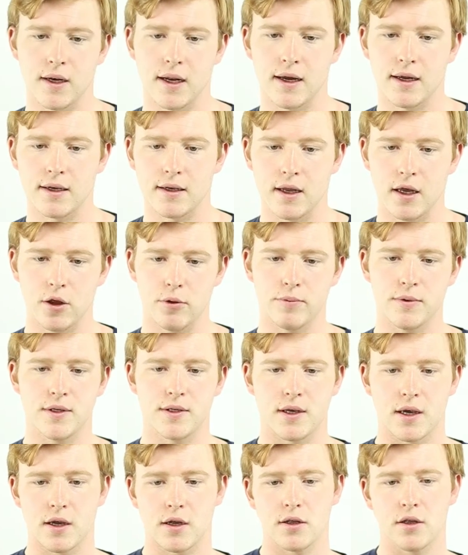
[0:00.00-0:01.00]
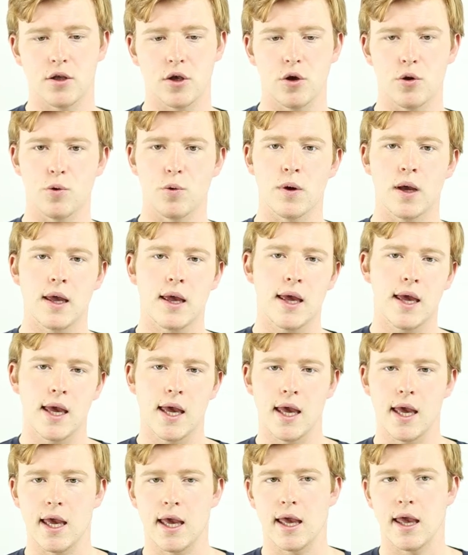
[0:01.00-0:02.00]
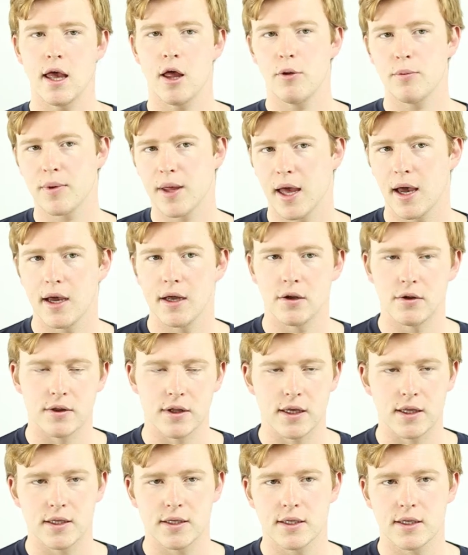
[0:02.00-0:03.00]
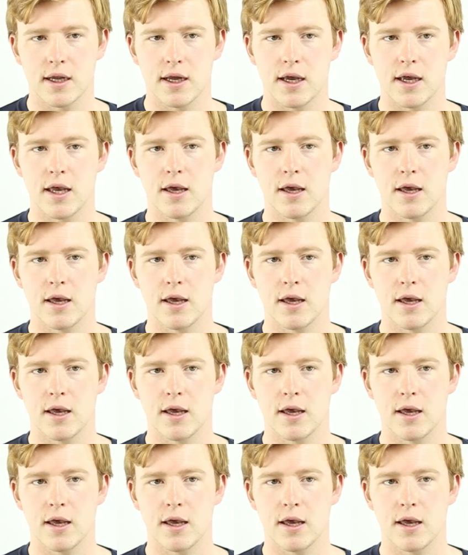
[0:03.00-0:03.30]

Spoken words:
when I'd help design you a help guide on the internet,